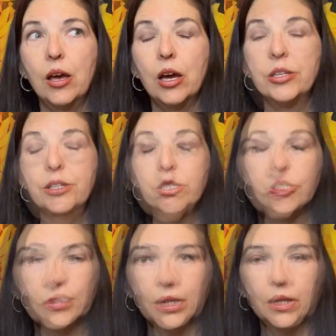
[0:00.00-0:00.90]

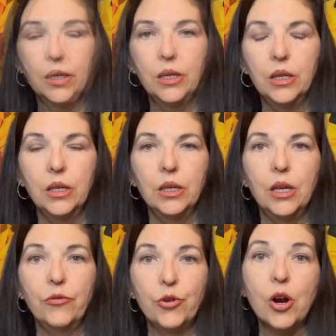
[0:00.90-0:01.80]
Additionally,
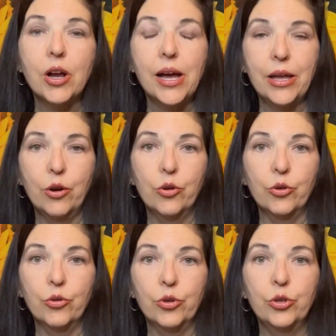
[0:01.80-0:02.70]
if you are a high
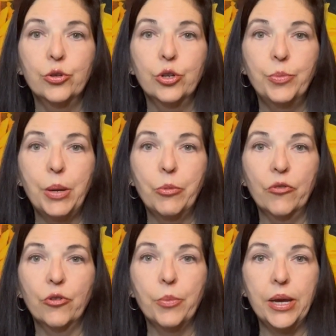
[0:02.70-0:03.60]
earner, you could pay more
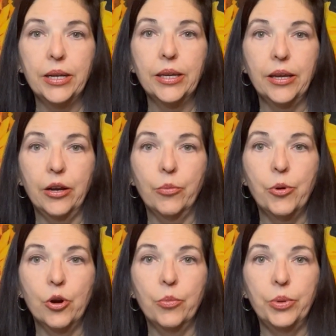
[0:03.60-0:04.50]
for Medicare
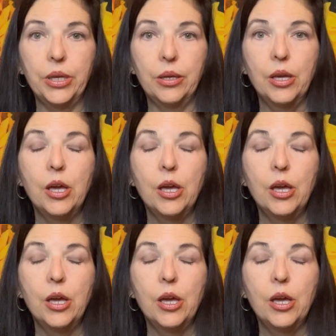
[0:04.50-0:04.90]
Part B,